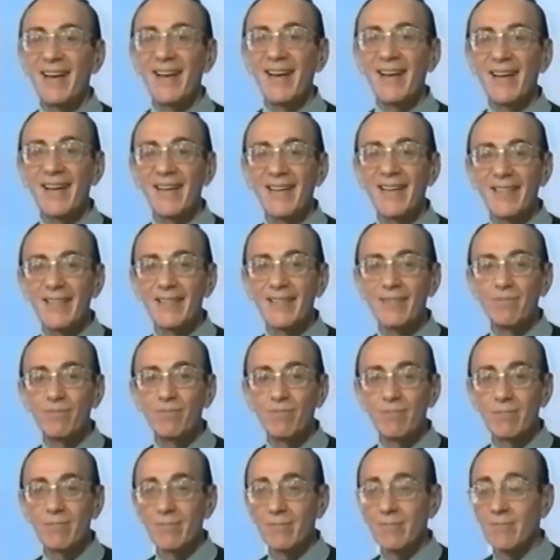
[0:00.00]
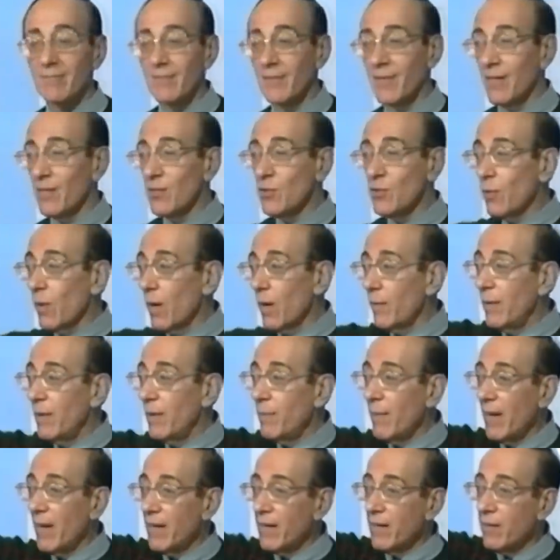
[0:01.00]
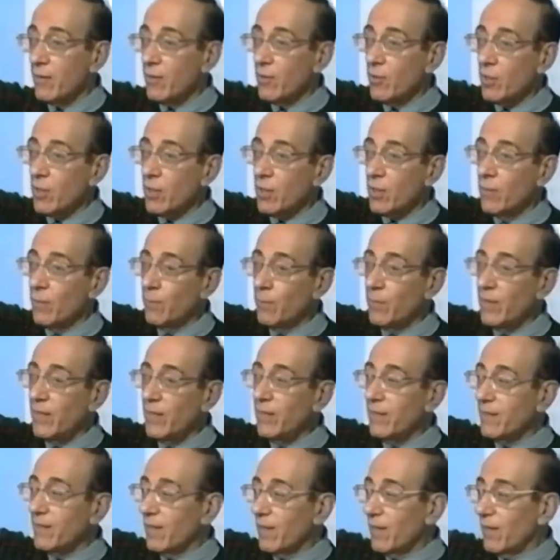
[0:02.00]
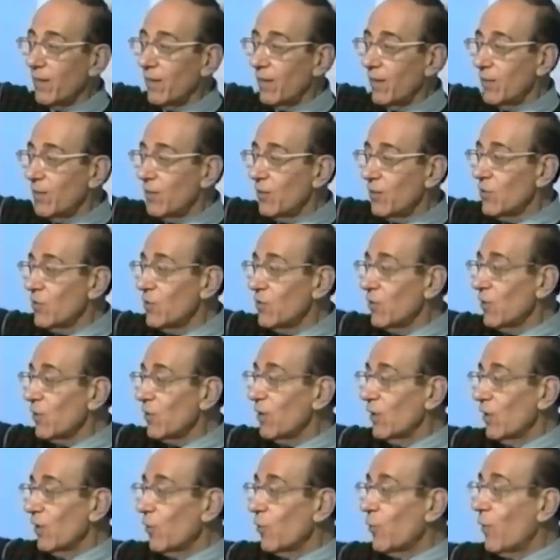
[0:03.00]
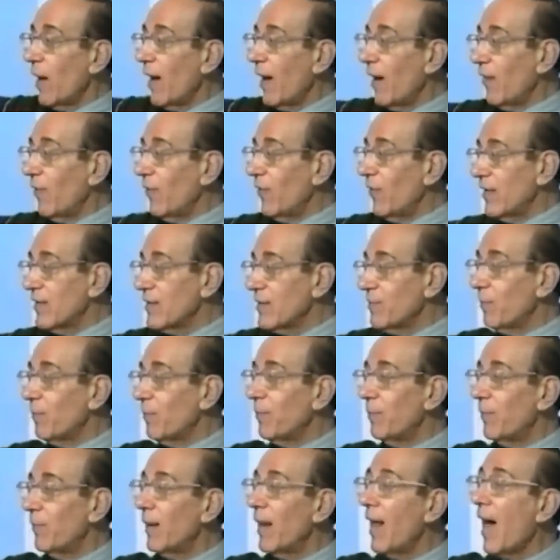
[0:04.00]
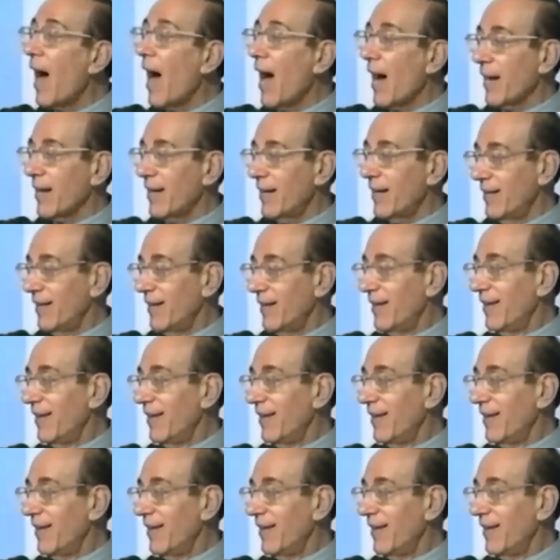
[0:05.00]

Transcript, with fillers: um, then Swami made a complete circle around this block,